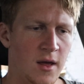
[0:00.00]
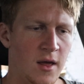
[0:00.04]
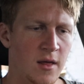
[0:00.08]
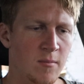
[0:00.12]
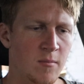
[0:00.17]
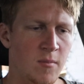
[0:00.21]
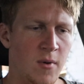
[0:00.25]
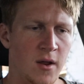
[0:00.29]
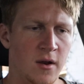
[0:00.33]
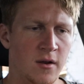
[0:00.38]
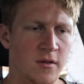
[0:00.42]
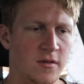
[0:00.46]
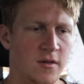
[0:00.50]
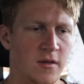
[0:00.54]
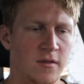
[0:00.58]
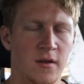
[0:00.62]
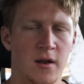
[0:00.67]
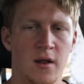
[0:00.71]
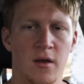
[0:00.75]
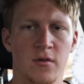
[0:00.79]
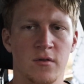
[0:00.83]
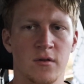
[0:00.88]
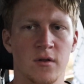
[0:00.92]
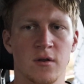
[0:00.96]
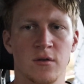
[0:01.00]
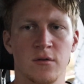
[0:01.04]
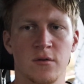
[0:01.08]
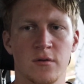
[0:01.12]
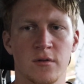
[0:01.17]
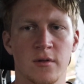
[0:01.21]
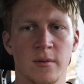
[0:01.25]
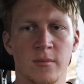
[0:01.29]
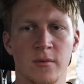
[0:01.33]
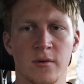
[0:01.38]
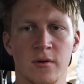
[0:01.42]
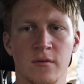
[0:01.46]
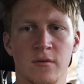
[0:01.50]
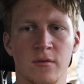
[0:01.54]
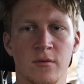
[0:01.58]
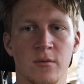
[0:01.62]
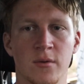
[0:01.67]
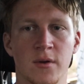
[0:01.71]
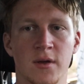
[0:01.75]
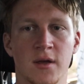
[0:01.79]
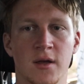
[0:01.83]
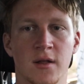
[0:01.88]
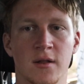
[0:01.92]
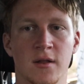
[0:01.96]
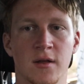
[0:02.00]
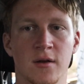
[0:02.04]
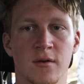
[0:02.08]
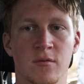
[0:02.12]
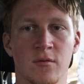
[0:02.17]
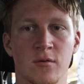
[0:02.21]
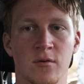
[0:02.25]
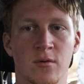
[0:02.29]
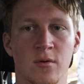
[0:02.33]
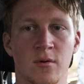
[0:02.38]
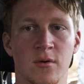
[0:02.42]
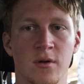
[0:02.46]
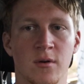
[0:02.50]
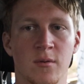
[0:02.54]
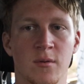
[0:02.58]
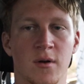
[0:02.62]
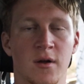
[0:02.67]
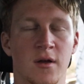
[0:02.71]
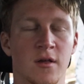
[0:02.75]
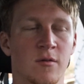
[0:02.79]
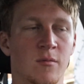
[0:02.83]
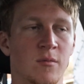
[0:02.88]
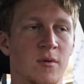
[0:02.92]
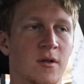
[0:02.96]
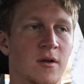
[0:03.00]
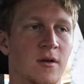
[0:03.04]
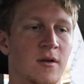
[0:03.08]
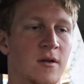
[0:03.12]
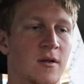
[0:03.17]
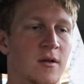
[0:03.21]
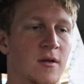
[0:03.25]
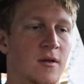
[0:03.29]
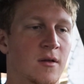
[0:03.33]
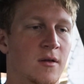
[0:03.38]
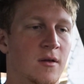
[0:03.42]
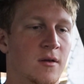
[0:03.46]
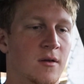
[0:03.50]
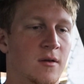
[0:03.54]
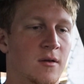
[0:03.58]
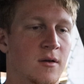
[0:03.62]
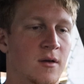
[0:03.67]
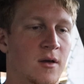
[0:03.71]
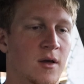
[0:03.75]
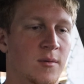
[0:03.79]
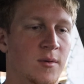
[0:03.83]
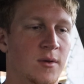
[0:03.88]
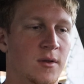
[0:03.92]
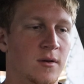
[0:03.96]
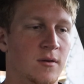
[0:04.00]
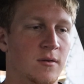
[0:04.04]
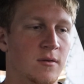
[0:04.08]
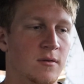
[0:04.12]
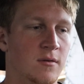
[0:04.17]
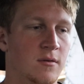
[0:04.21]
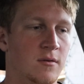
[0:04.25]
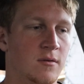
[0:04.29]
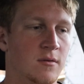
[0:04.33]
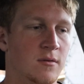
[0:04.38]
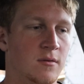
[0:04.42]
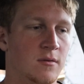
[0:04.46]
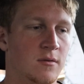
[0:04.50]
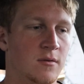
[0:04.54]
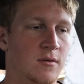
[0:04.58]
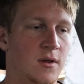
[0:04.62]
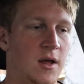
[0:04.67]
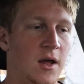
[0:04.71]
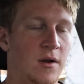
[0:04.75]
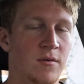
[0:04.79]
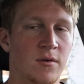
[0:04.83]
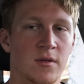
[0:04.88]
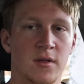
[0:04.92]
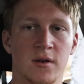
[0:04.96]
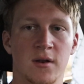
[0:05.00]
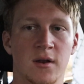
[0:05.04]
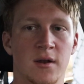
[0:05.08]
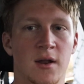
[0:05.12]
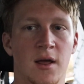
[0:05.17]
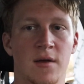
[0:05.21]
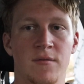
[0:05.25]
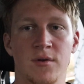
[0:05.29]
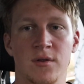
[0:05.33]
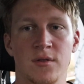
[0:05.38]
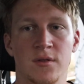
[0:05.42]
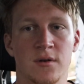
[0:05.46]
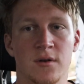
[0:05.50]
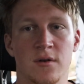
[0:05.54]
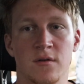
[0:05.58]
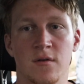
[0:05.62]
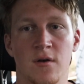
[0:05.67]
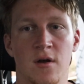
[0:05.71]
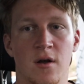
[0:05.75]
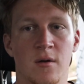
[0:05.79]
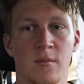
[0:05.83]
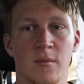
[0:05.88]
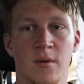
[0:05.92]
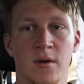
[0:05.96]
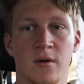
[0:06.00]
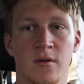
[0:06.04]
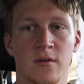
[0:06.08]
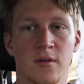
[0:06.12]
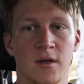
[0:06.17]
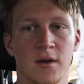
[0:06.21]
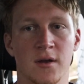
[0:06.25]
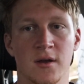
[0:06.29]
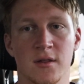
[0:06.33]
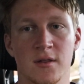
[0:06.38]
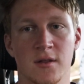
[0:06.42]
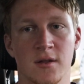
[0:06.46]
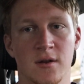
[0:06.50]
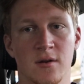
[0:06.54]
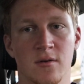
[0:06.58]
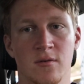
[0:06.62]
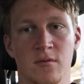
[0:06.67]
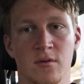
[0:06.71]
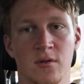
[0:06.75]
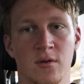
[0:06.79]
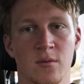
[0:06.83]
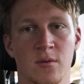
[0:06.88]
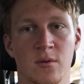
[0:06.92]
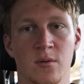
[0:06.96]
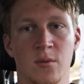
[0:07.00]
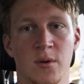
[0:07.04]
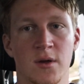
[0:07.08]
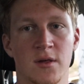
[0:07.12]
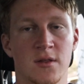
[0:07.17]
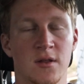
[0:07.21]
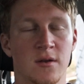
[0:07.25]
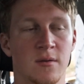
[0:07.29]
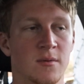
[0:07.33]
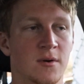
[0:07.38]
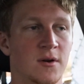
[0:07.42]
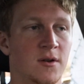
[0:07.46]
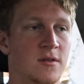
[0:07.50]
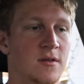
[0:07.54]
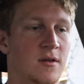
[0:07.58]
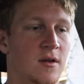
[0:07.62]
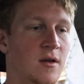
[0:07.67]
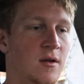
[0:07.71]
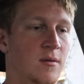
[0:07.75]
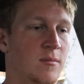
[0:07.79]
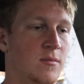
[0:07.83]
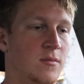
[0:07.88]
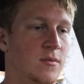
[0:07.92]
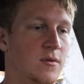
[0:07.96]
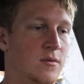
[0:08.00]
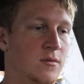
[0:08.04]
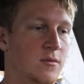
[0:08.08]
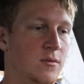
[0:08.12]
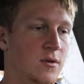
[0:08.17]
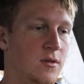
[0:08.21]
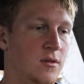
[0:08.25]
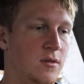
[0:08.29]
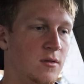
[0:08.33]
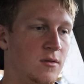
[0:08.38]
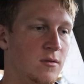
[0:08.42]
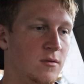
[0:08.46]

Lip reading: might have said that I was going to do something over the weekend, like recording wise, but I mean, I really didn't have anything to talk about, and like I said, I don't really want to waste anybody's time with